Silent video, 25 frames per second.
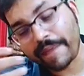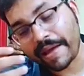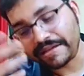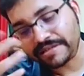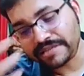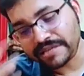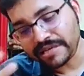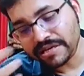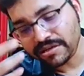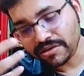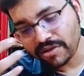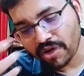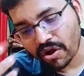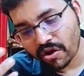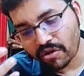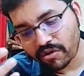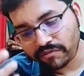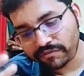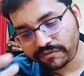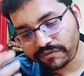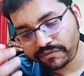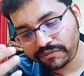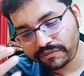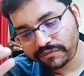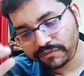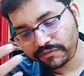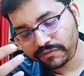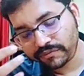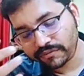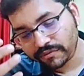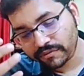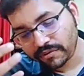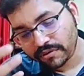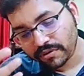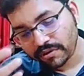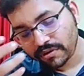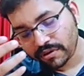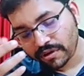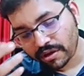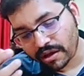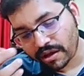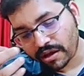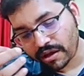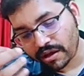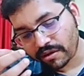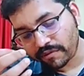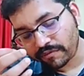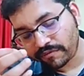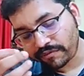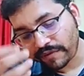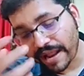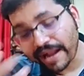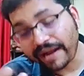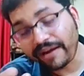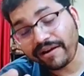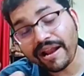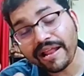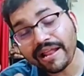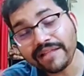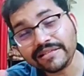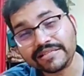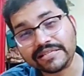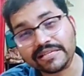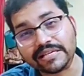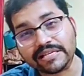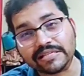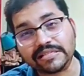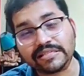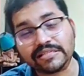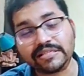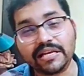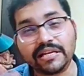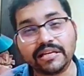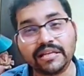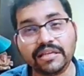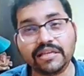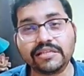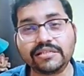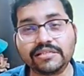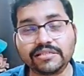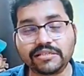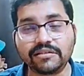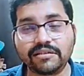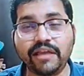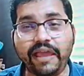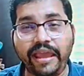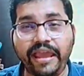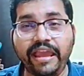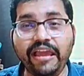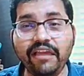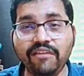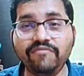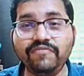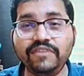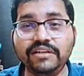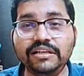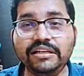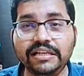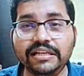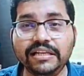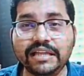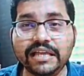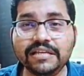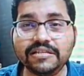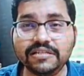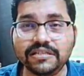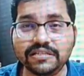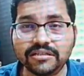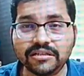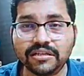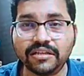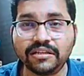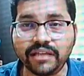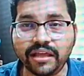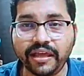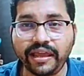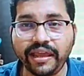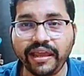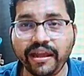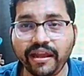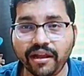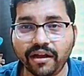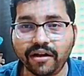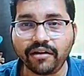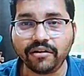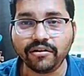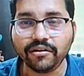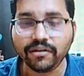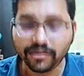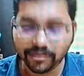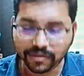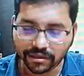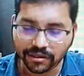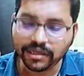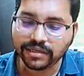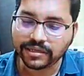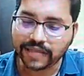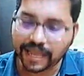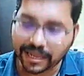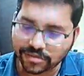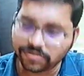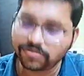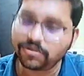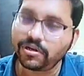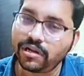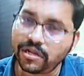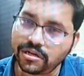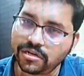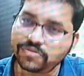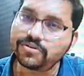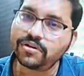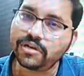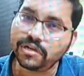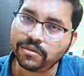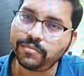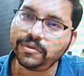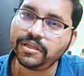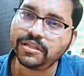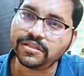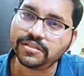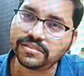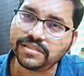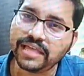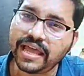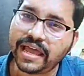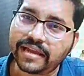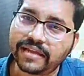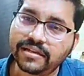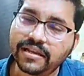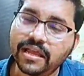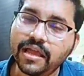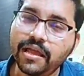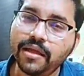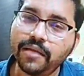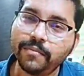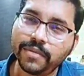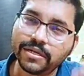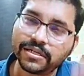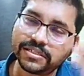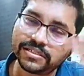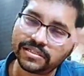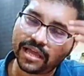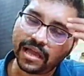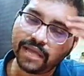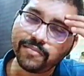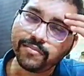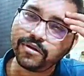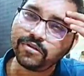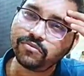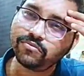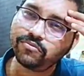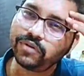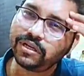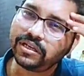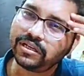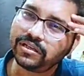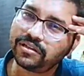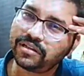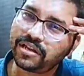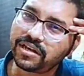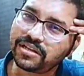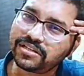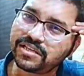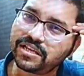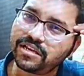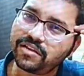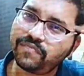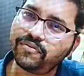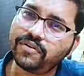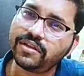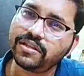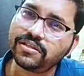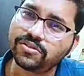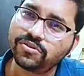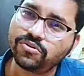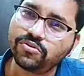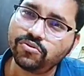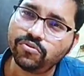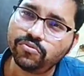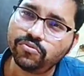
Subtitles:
pattern of fragrances that is heavily laden in the air, it actually literally means that. But somehow when there is a reference